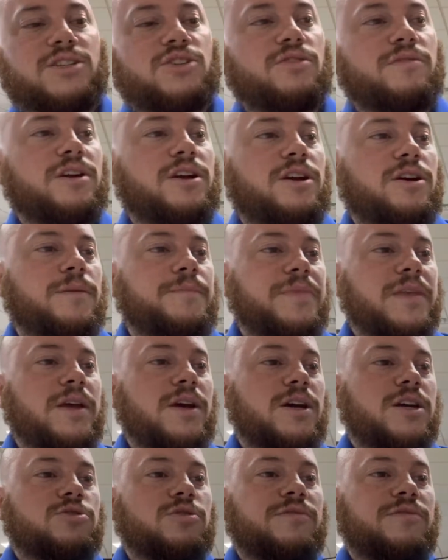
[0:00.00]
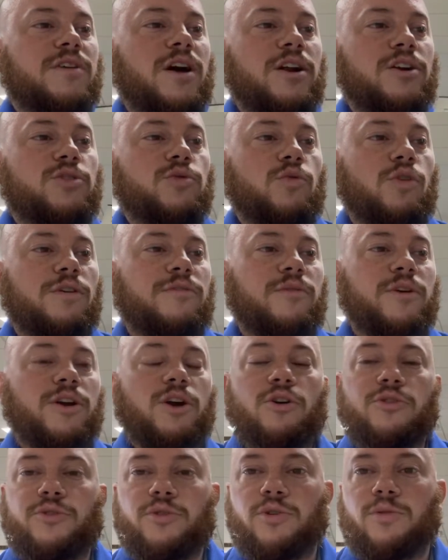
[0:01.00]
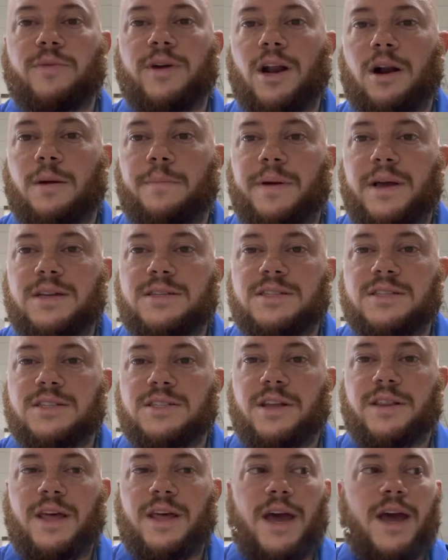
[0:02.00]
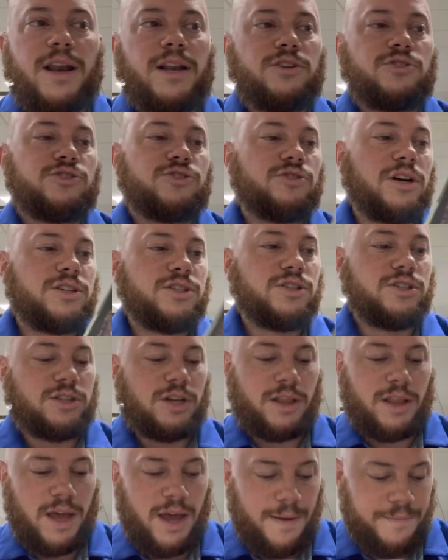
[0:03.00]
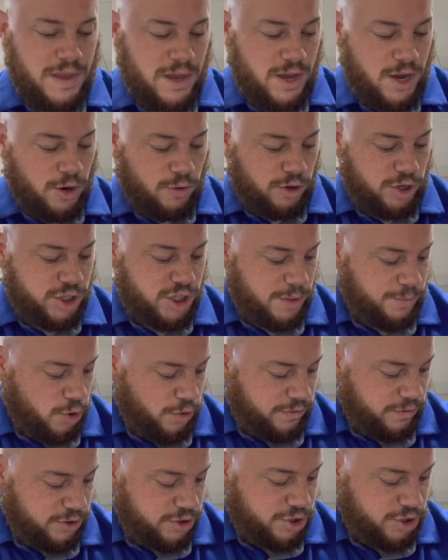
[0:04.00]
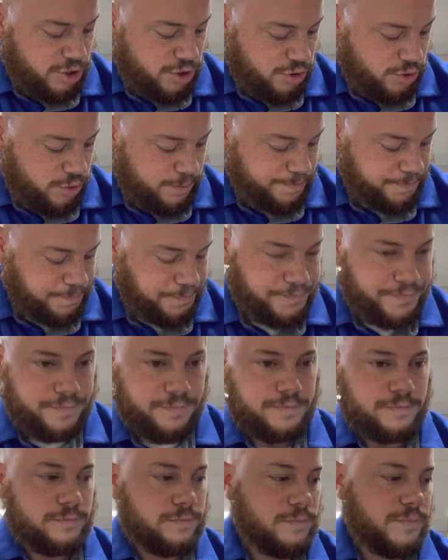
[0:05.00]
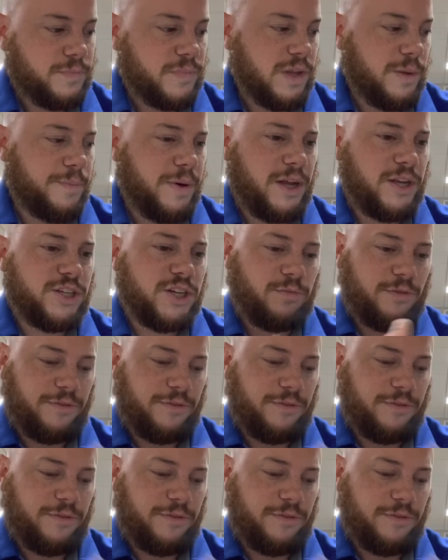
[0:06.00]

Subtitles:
over here. So we've got a dwarf. We go through and we get our basics on that and instructions on that. We're going to jump over to page number